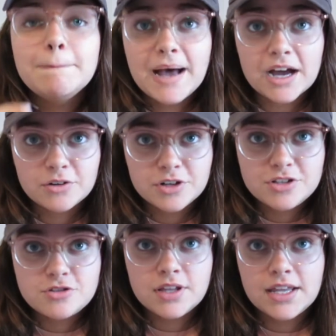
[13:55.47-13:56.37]

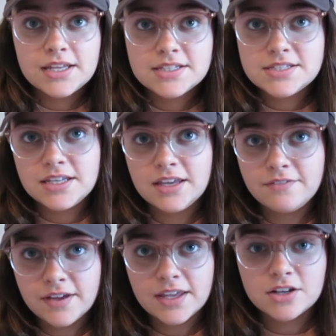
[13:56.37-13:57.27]
backwards so that I can see
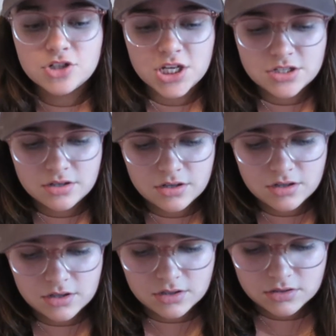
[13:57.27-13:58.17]
if I get a chaser or
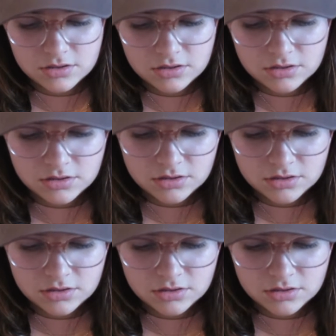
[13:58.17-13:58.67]
not.